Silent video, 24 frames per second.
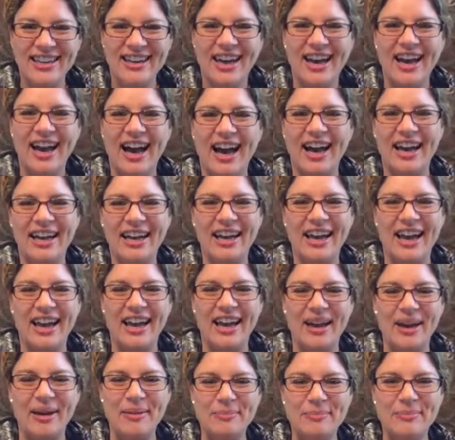I
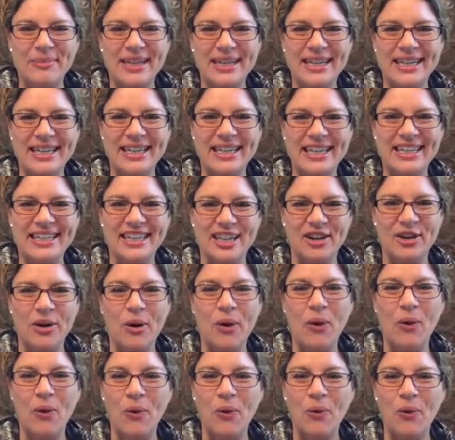am
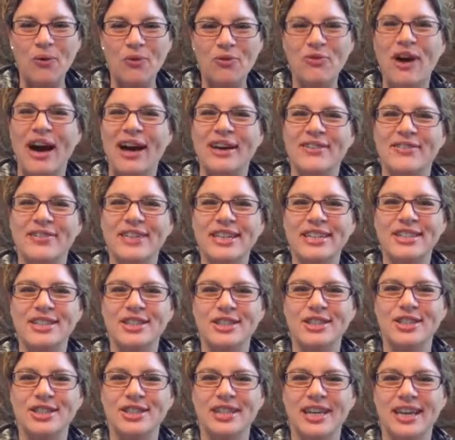Nicole
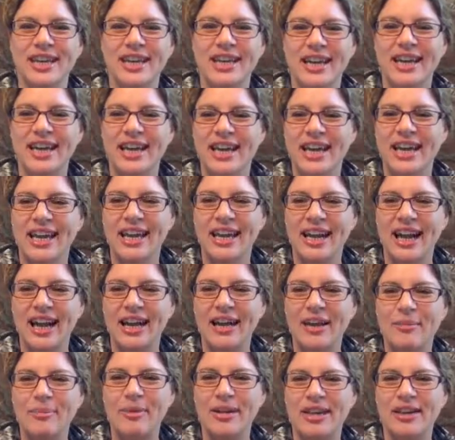Fonovich, and I
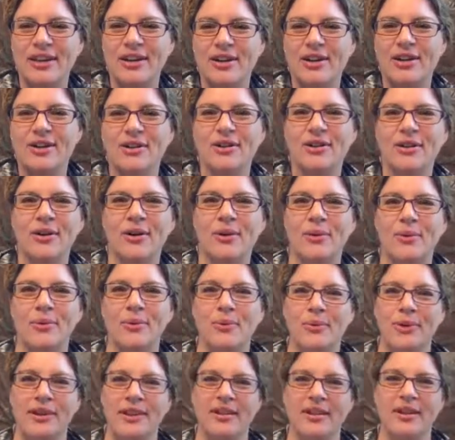am here
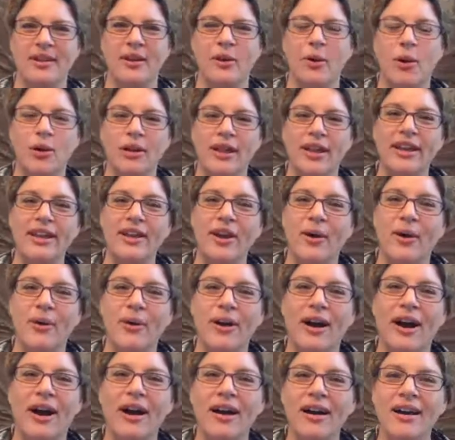with Nicole and
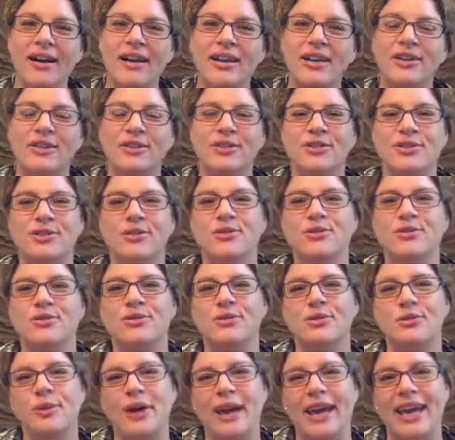Yoga to
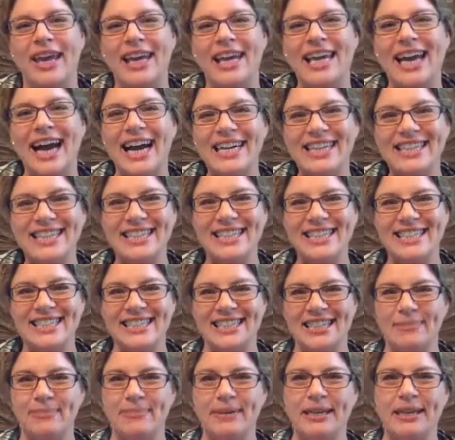do a guided
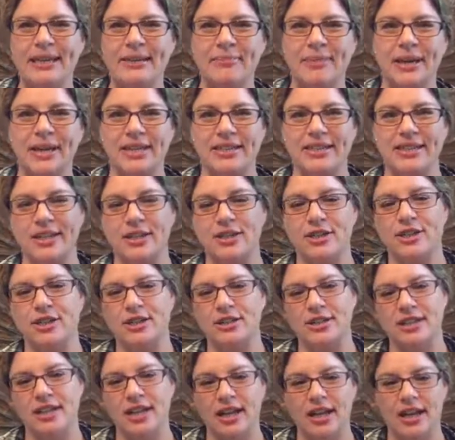sleeping meditation
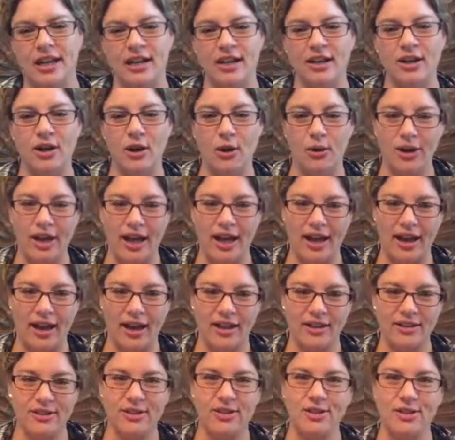today known
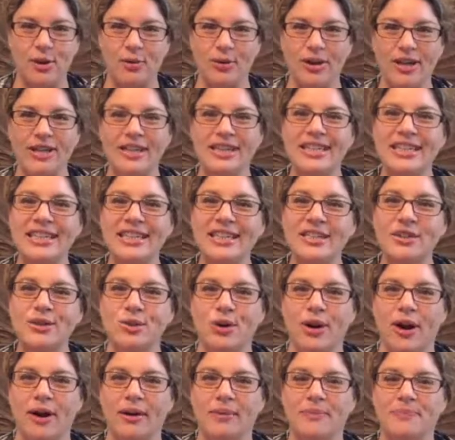as Yoga
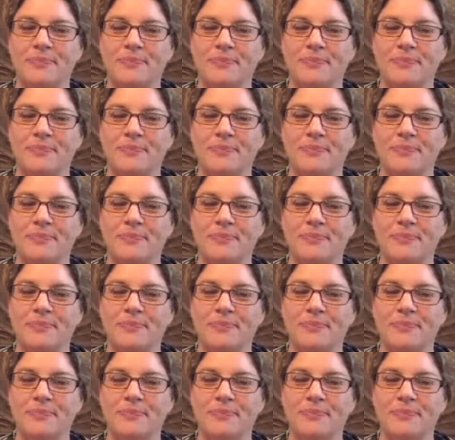Nidra.